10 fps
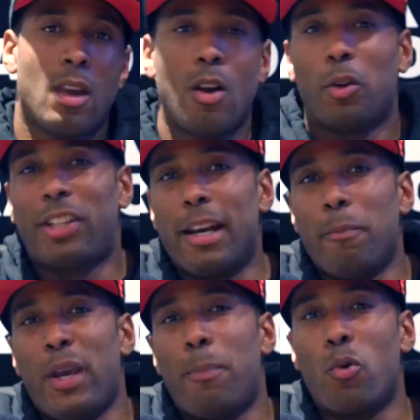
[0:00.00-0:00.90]
What's happening,
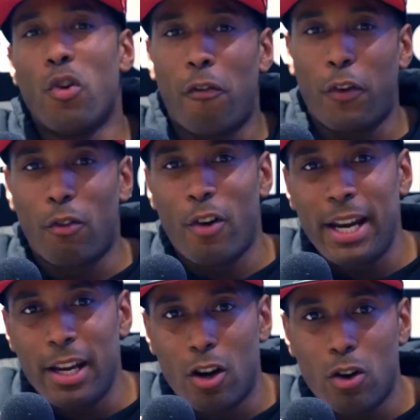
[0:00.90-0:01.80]
people? Not for the
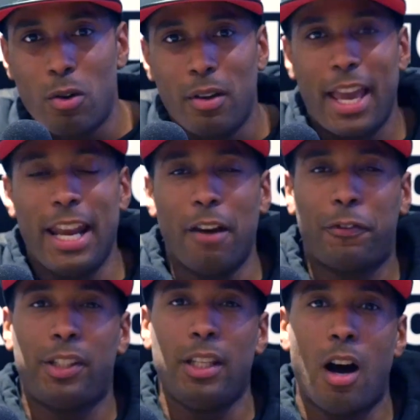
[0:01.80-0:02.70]
radio,
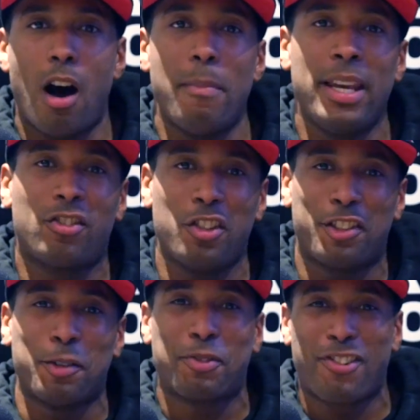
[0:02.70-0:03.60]
NFTR. Make sure you
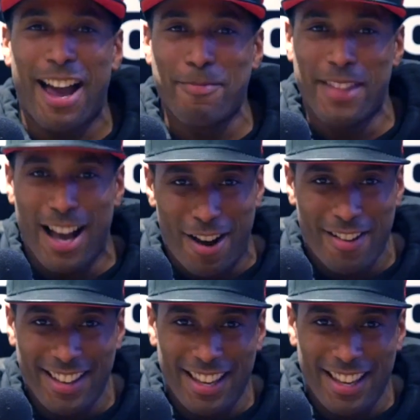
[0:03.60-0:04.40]
subscribe now.